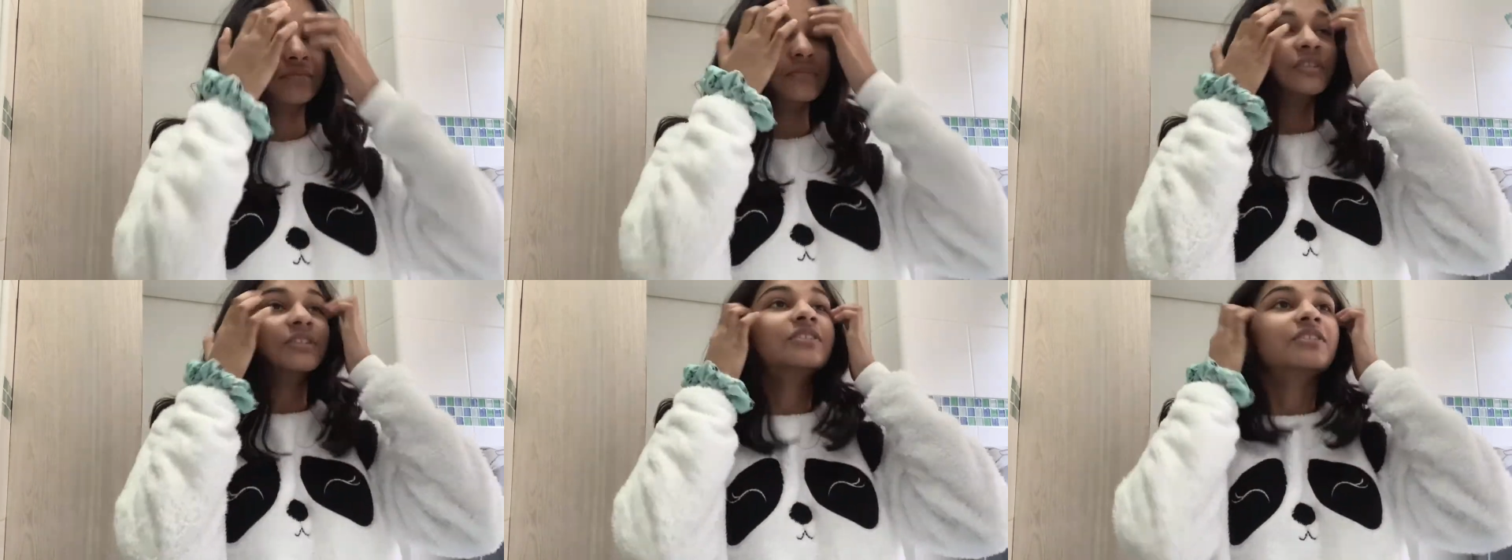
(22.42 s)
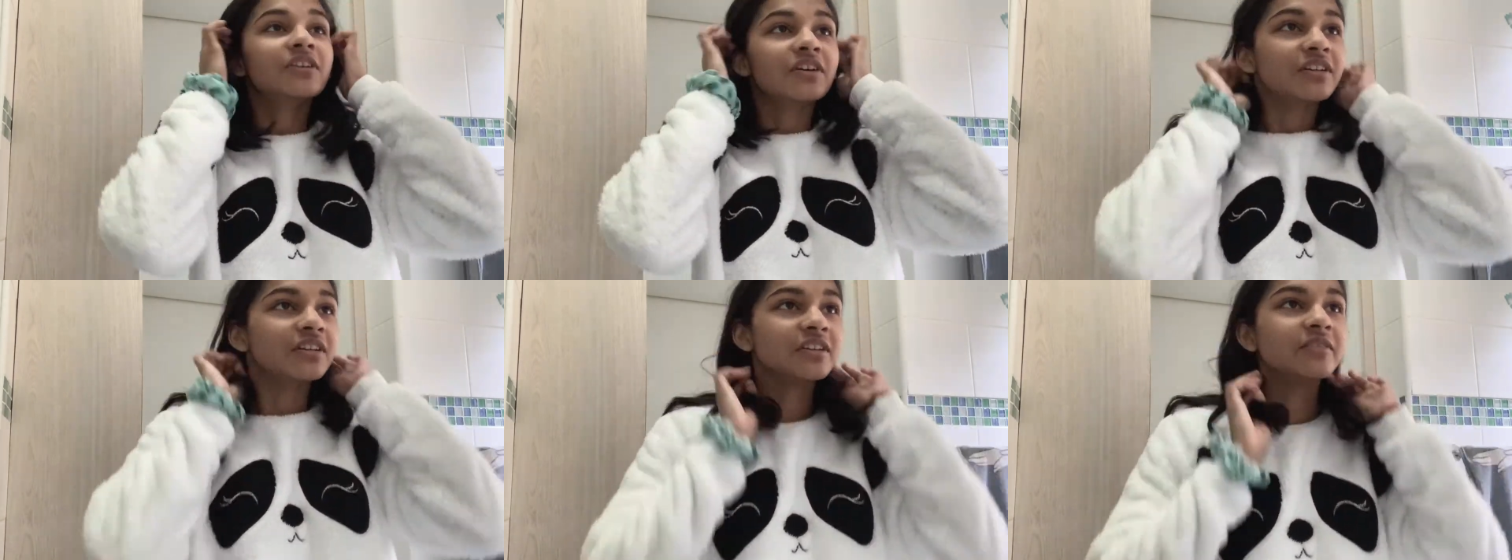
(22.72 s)
we
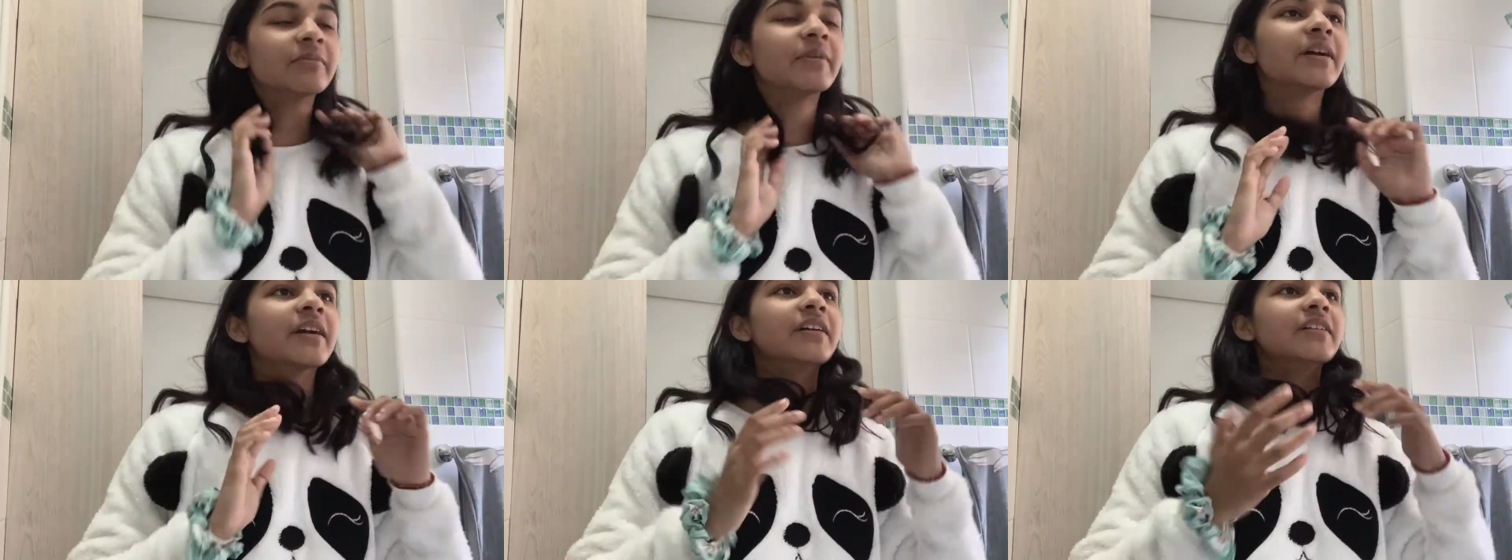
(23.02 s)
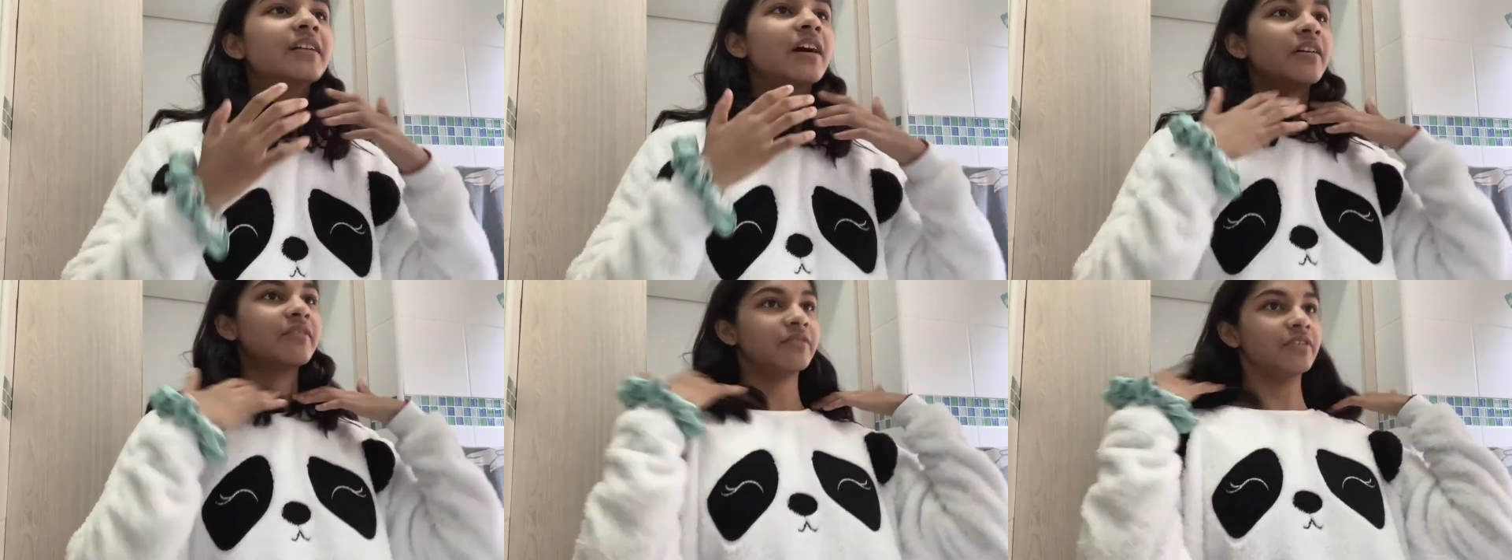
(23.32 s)
just gotta leave my hair
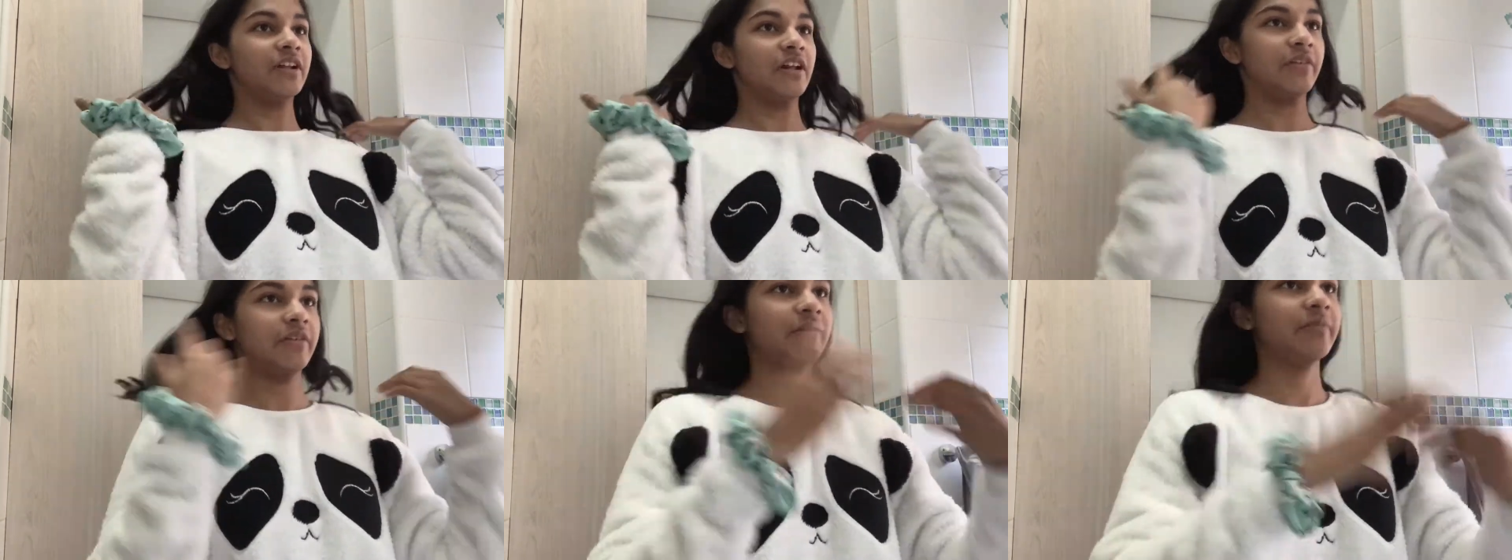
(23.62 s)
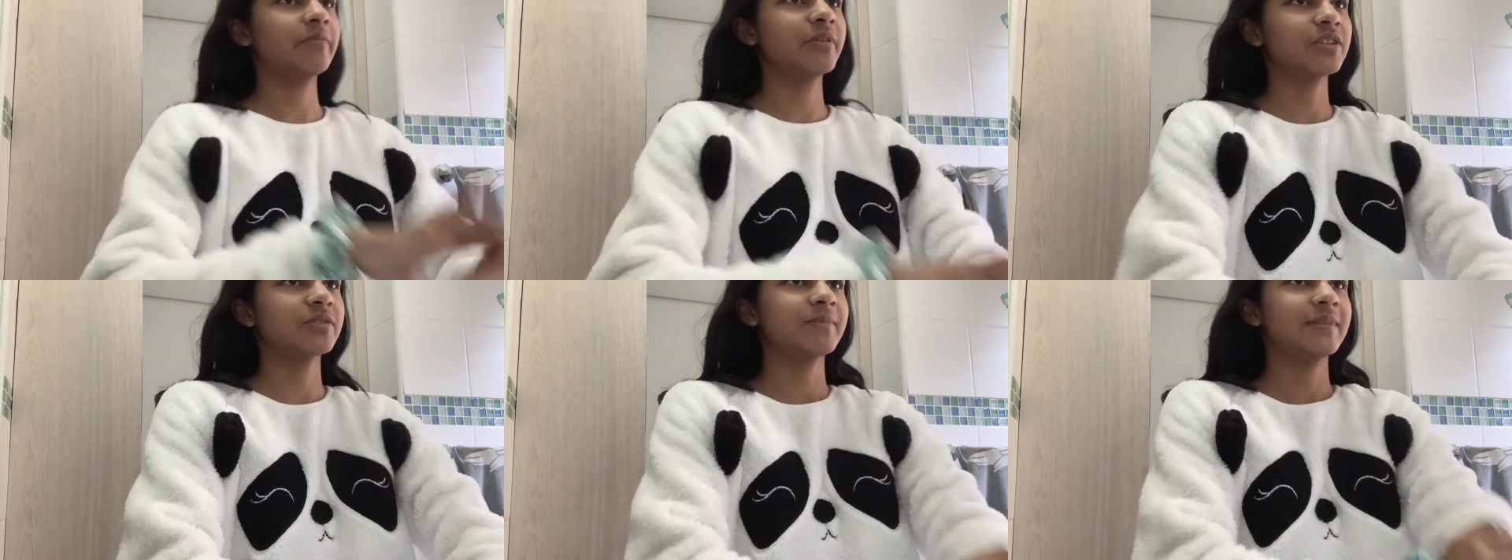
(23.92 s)
down for now
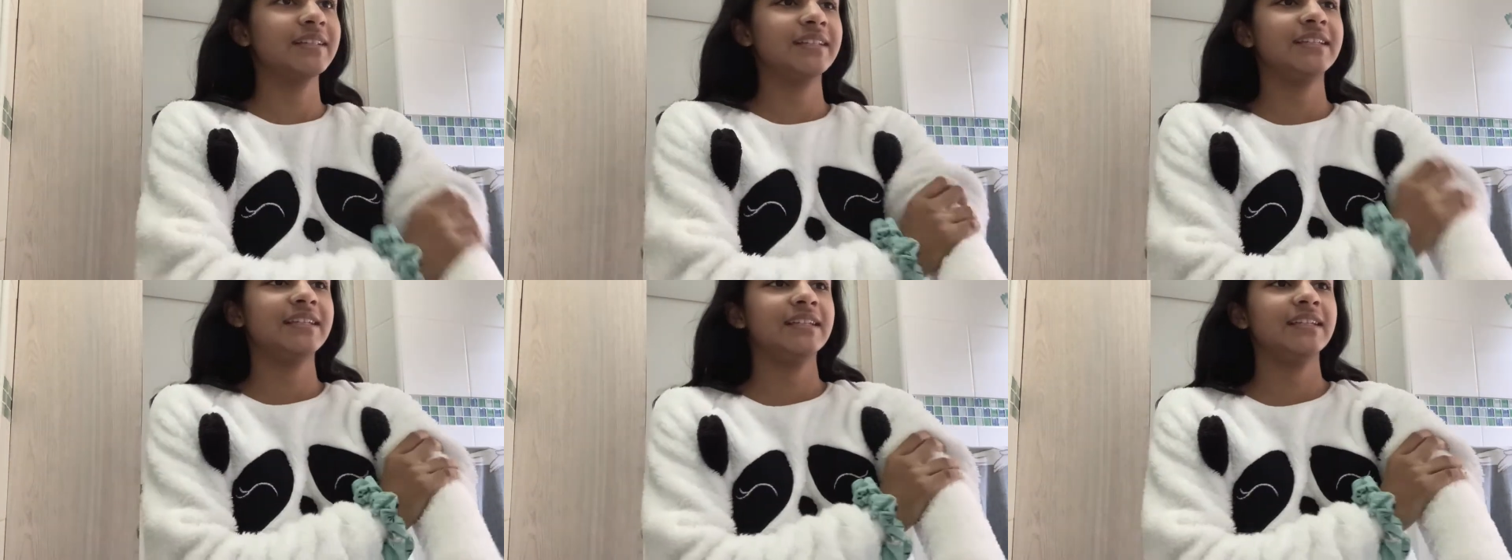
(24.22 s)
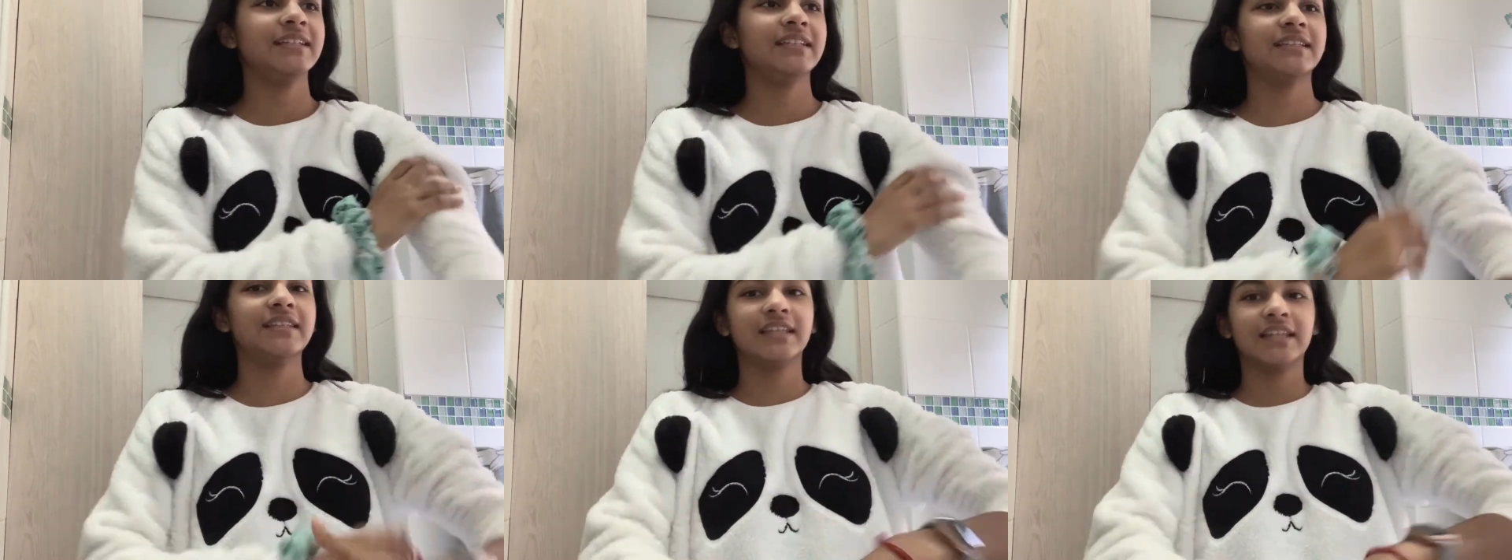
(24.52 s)
and brush my
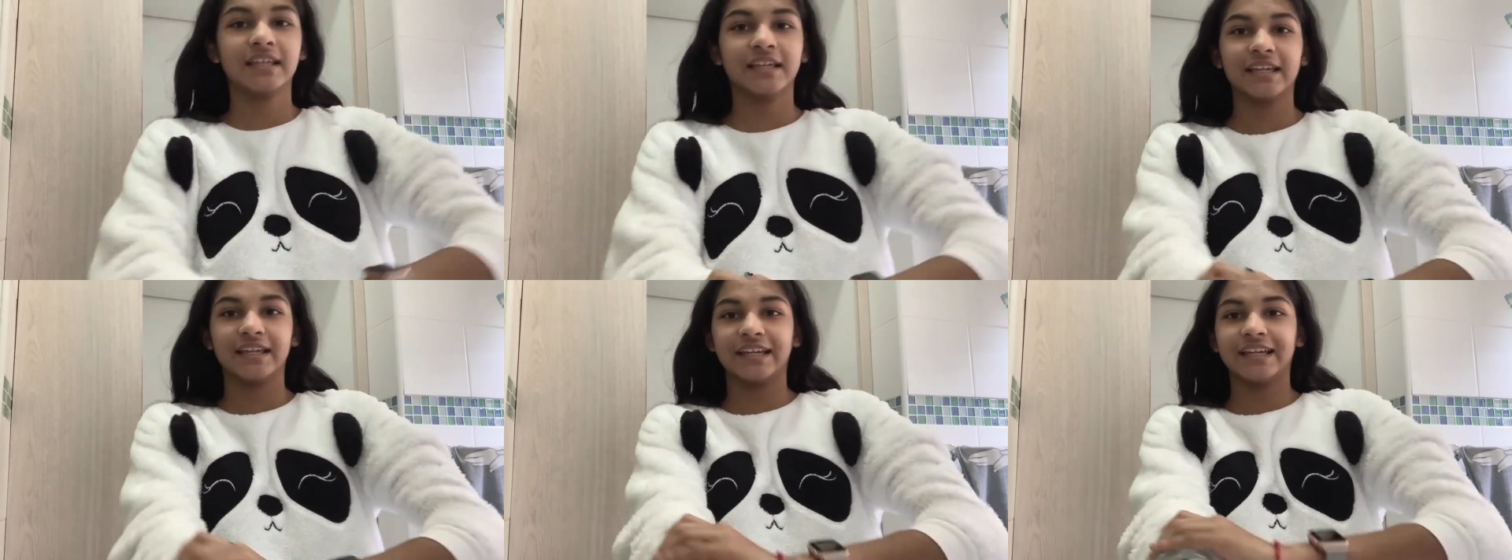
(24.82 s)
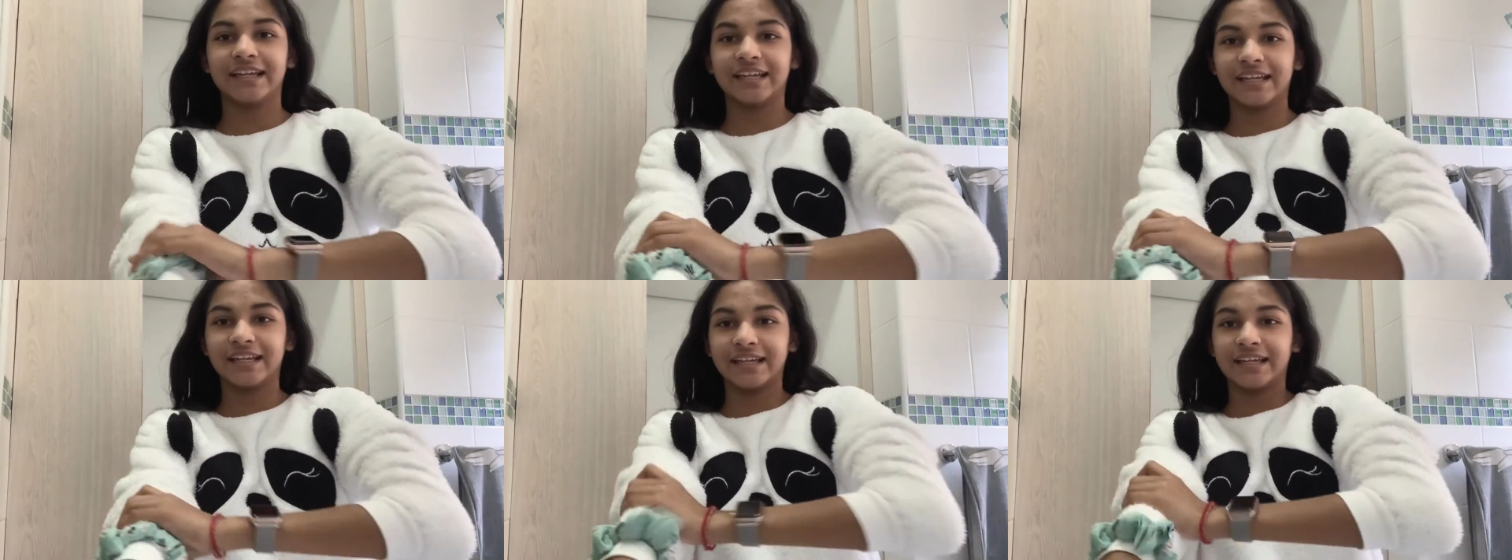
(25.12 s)
teeth.
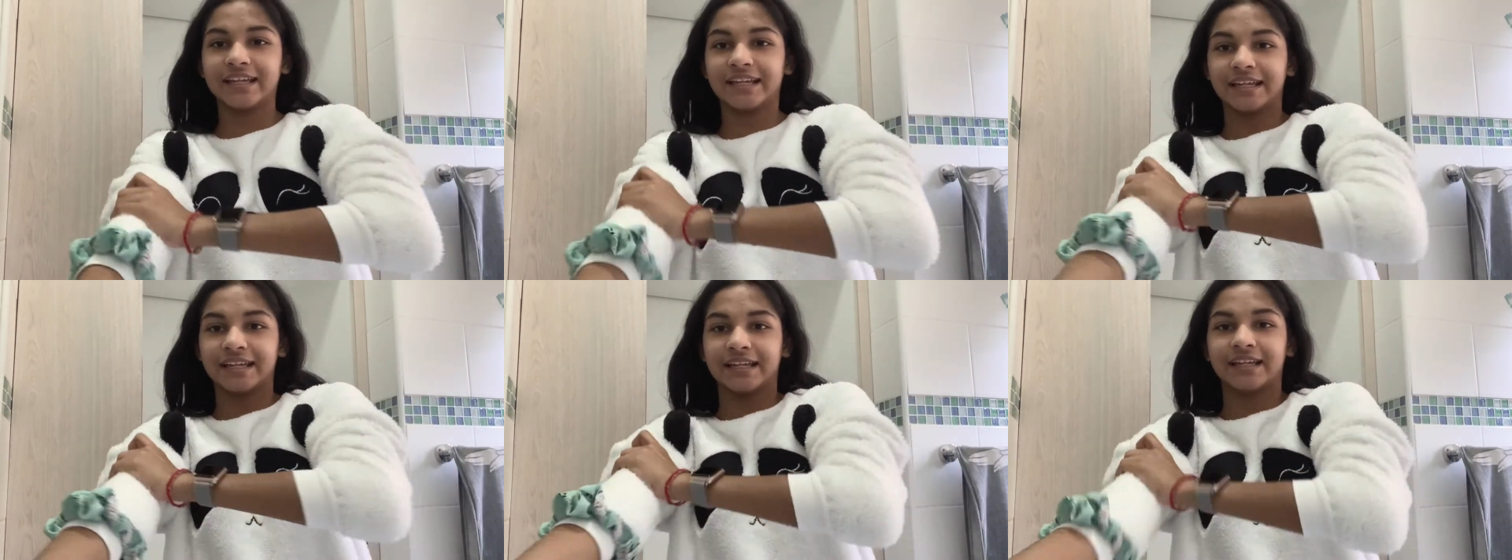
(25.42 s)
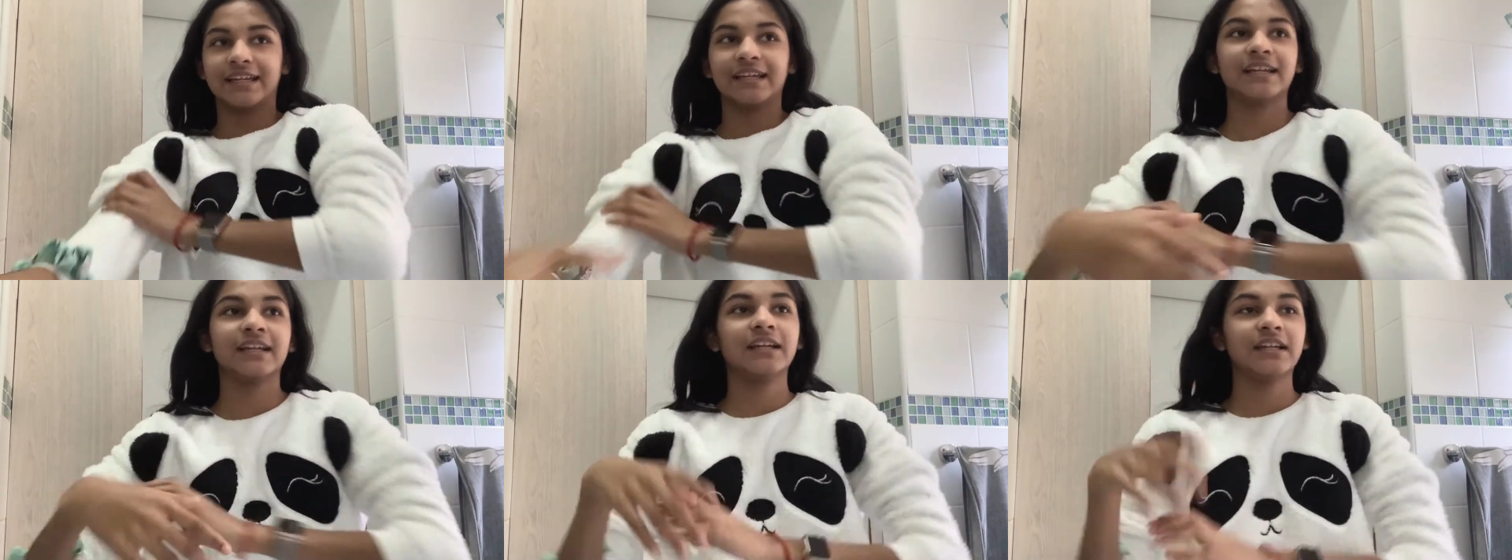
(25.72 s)

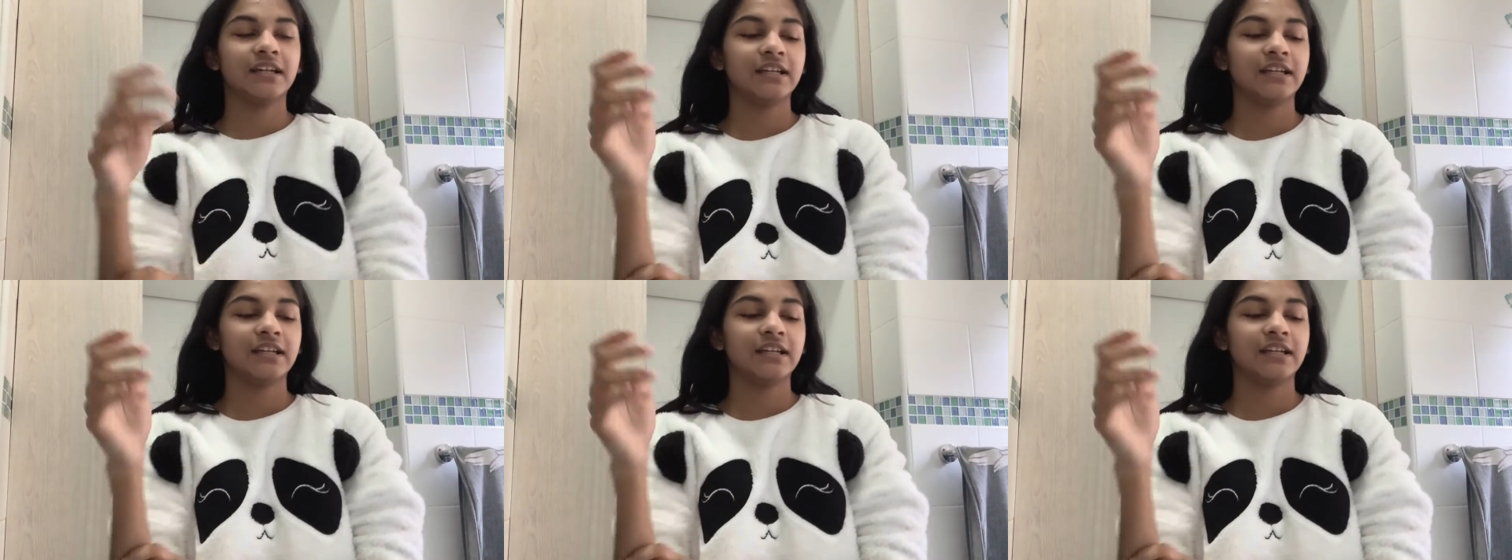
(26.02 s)
Eh.